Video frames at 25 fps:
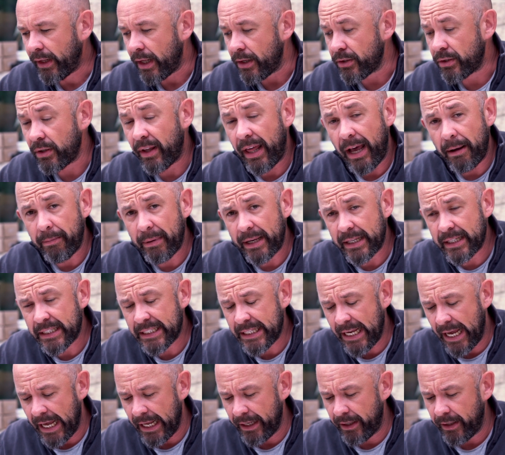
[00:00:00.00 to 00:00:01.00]
So that being
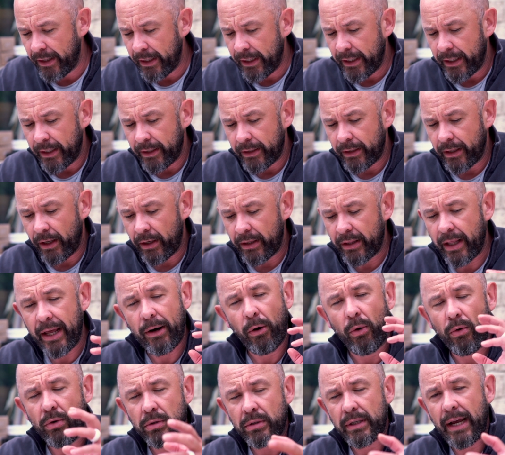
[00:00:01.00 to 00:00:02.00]
said, it
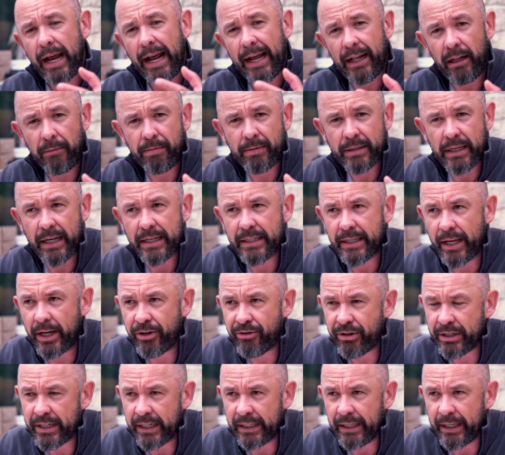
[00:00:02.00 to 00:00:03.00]
also helps us,
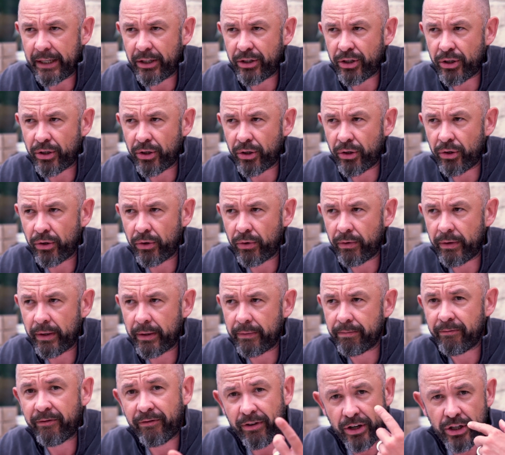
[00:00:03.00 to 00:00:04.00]
interestingly, to
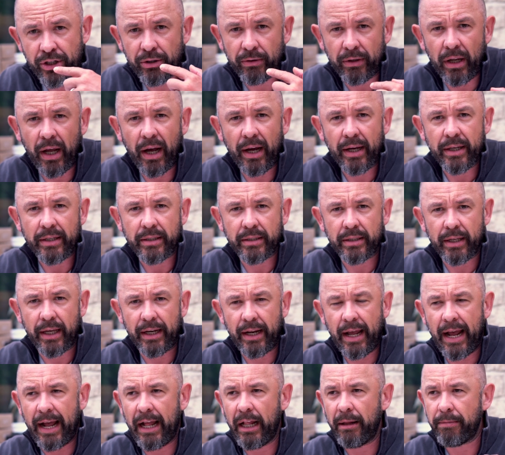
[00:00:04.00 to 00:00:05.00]
visualize. It
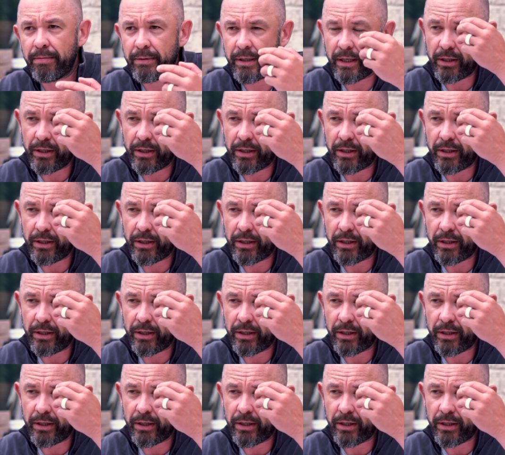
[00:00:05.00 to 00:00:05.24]
helps